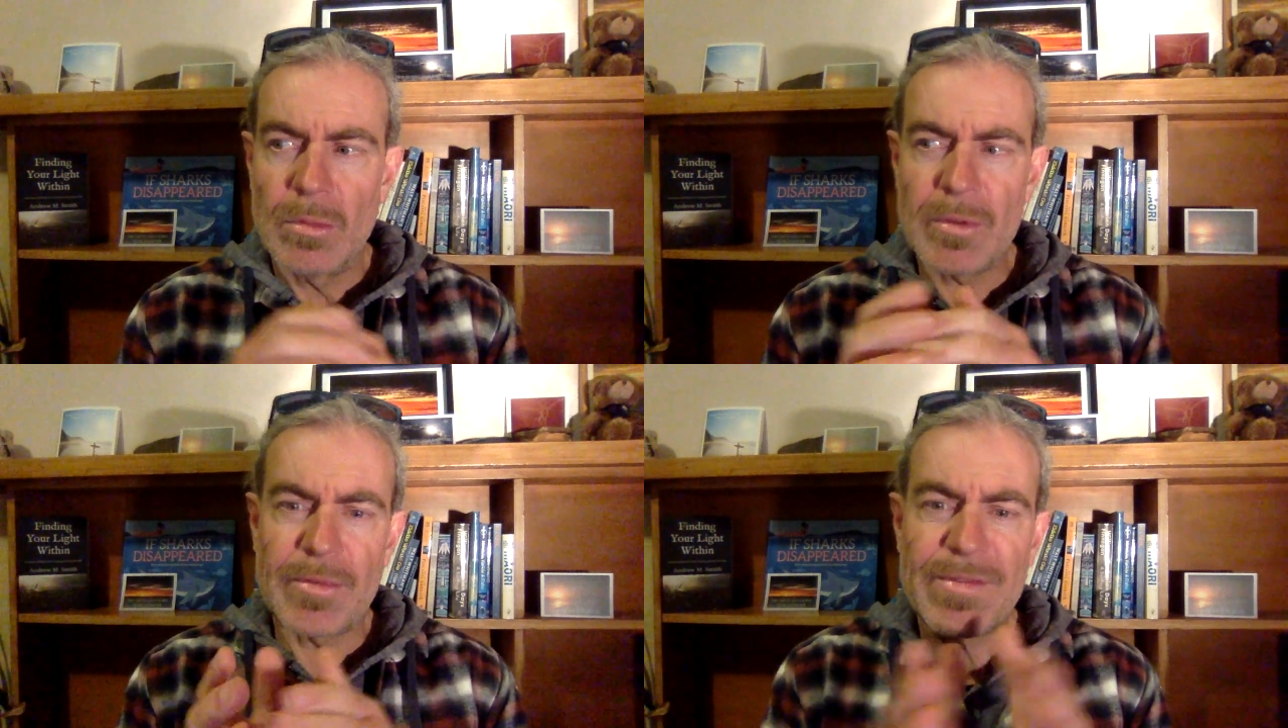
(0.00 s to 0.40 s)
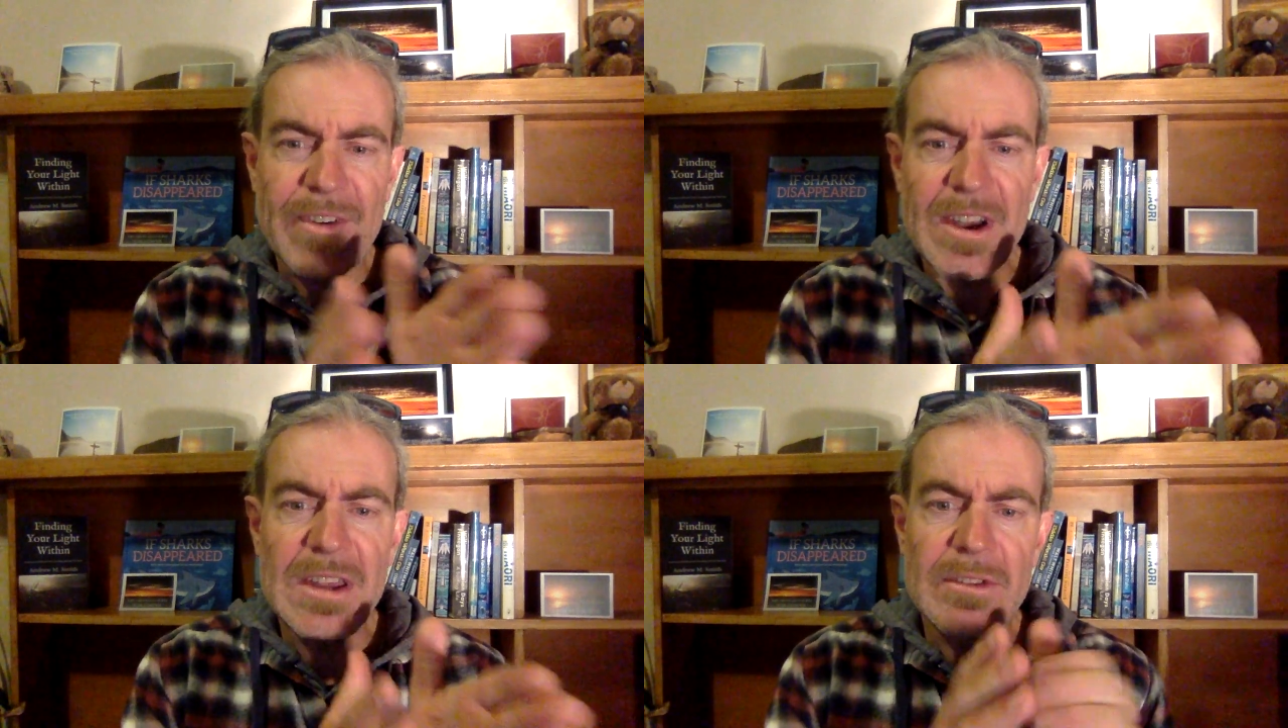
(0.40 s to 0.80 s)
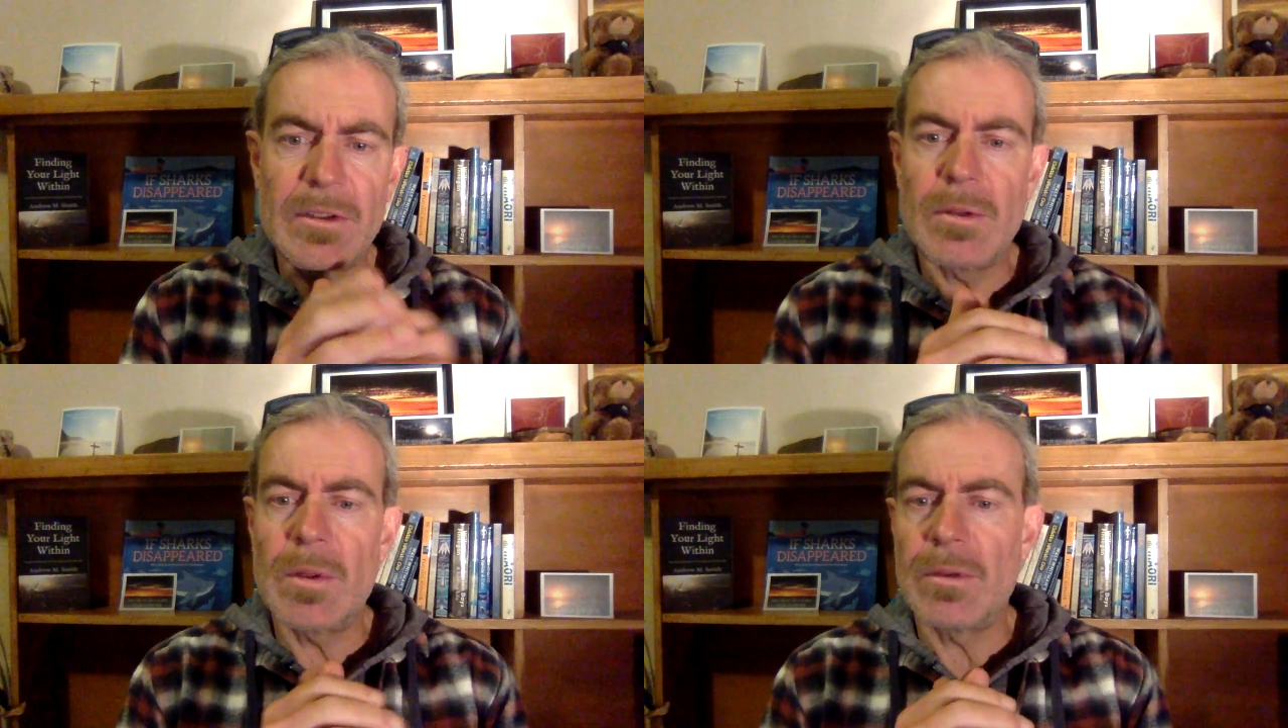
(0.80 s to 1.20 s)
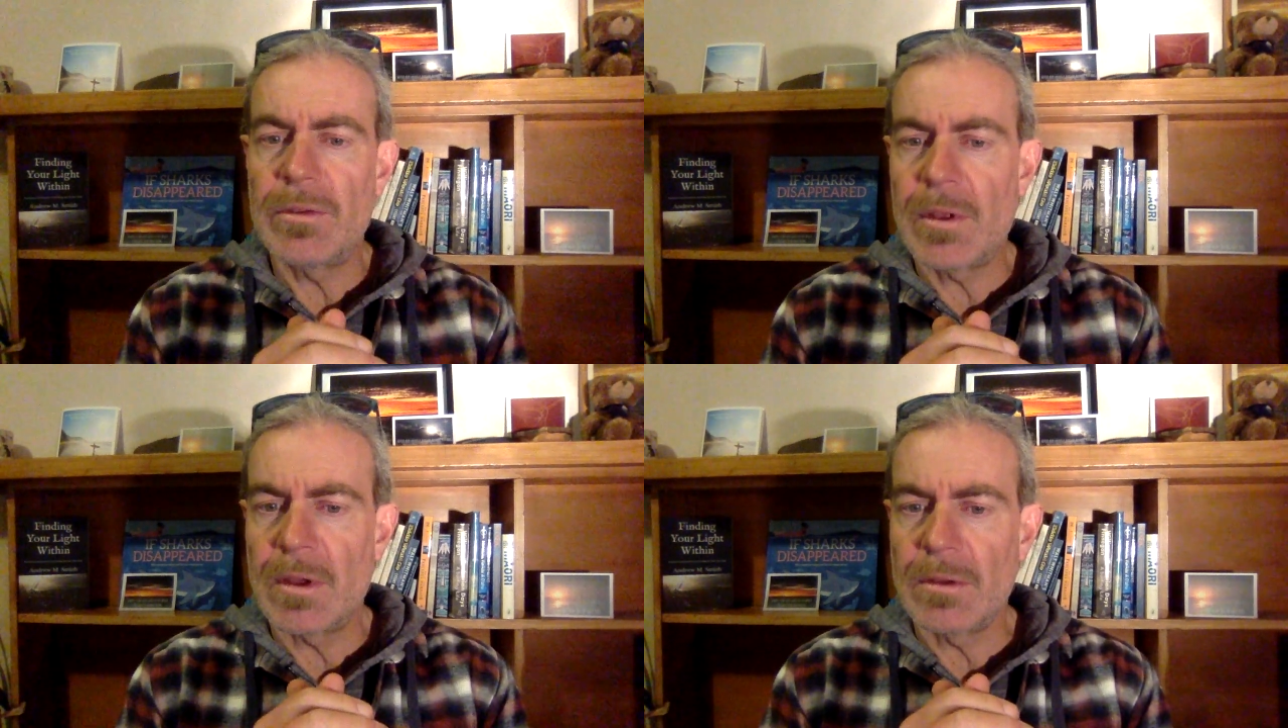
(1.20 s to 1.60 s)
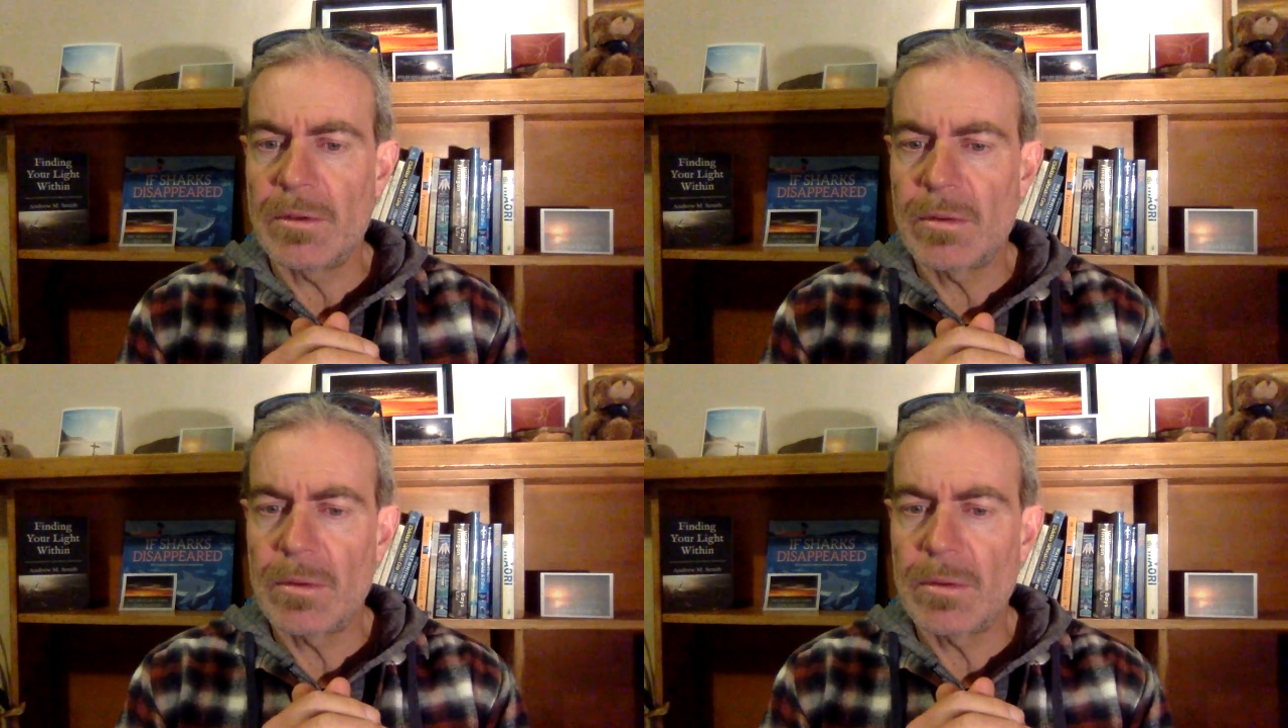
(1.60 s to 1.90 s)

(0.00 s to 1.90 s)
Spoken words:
We're afraid to do those things.